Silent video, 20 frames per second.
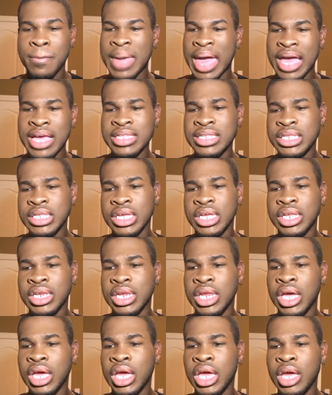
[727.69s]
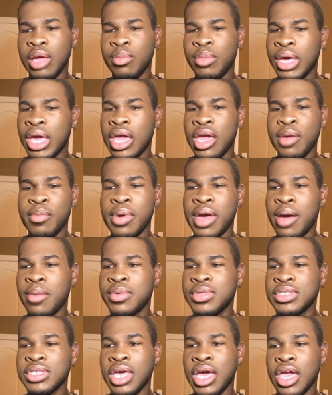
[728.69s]
Basically, Bean Pie
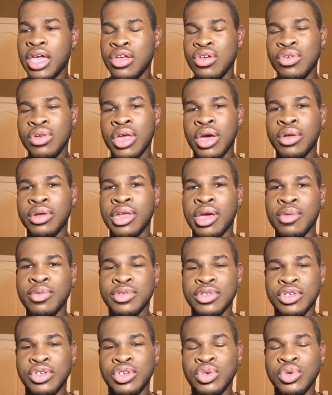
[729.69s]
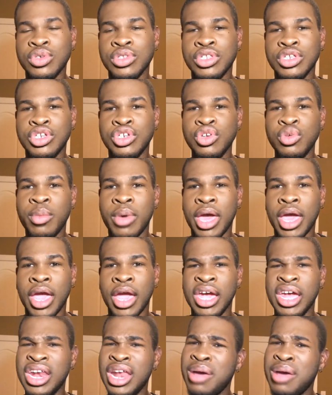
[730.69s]
was like, you know, that was a choice that you made.